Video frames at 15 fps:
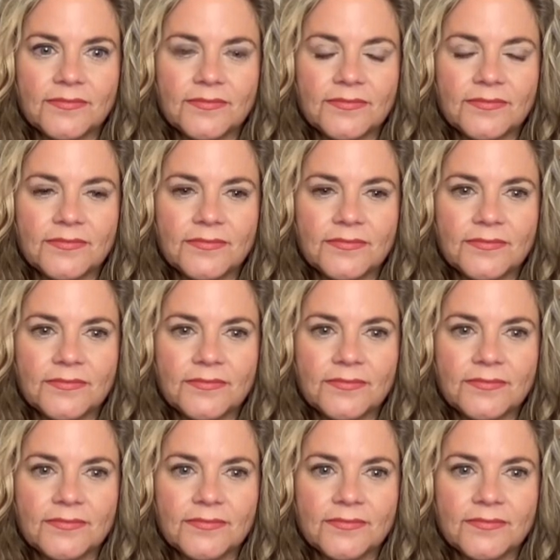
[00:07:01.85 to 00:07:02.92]

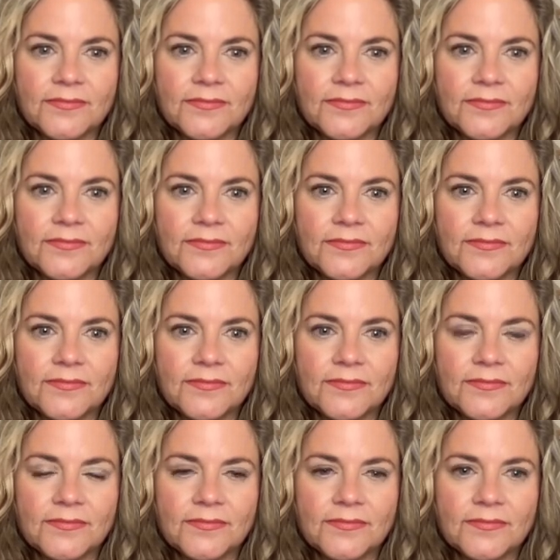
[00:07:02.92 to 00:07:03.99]

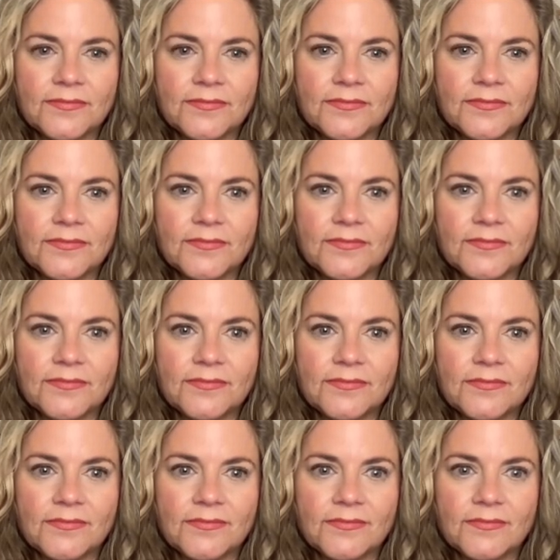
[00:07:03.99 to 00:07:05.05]

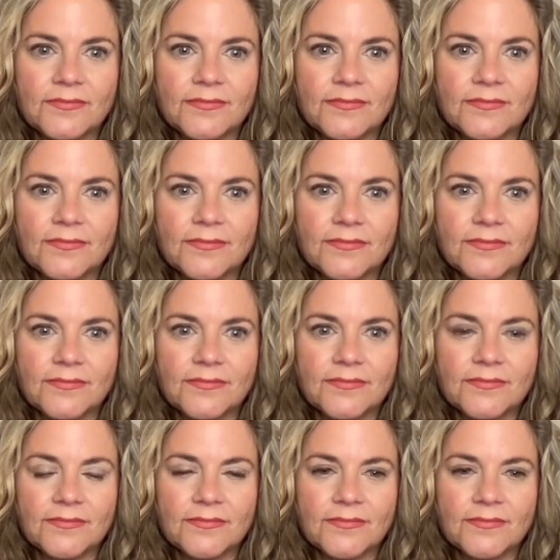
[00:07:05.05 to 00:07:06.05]
No words are spoken by the person on screen.